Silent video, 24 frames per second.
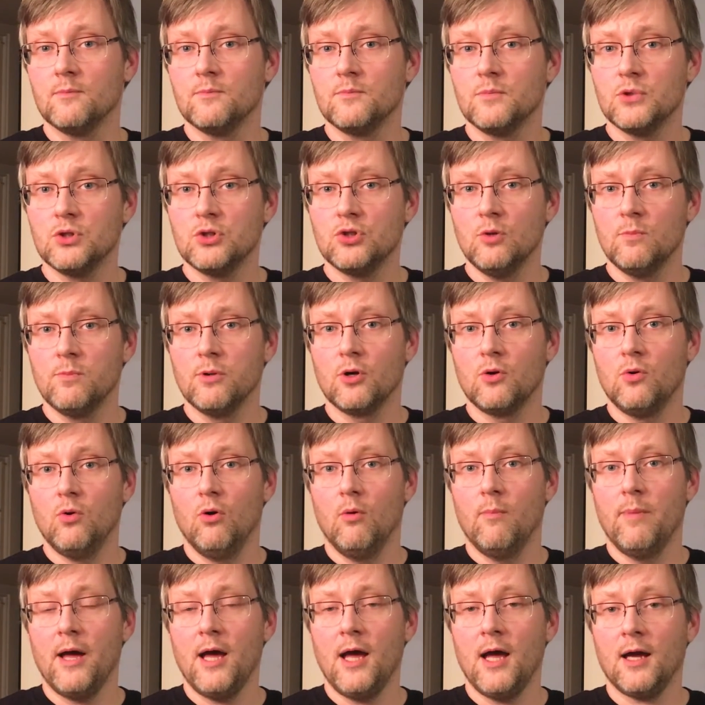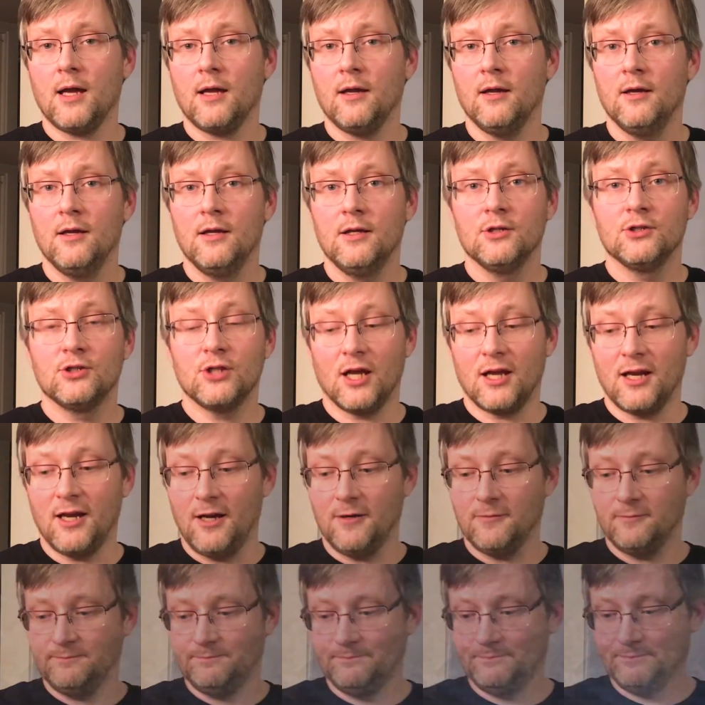Super cool pack. Check it out.